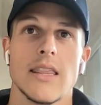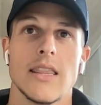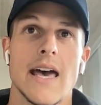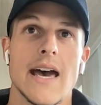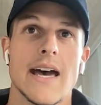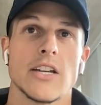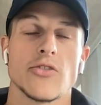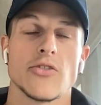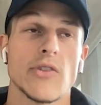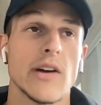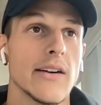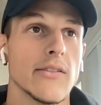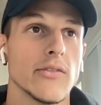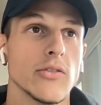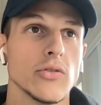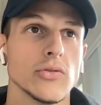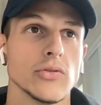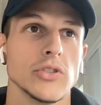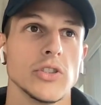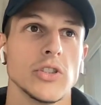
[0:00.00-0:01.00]
that
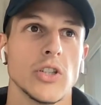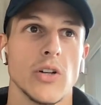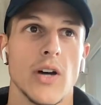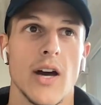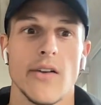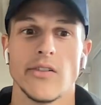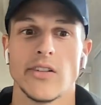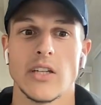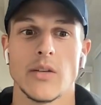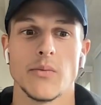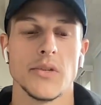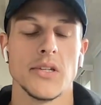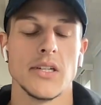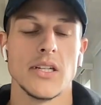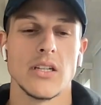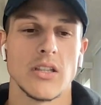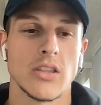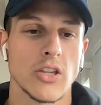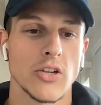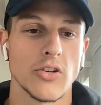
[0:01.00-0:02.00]
travel you know having it
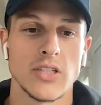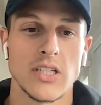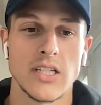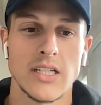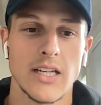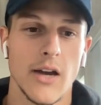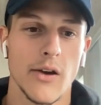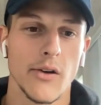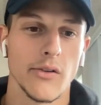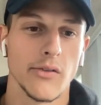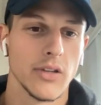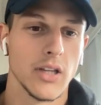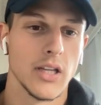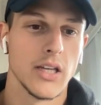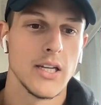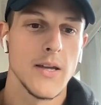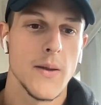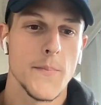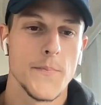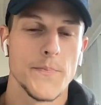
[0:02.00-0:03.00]
be a 13 hour
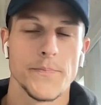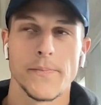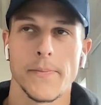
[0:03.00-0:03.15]
flight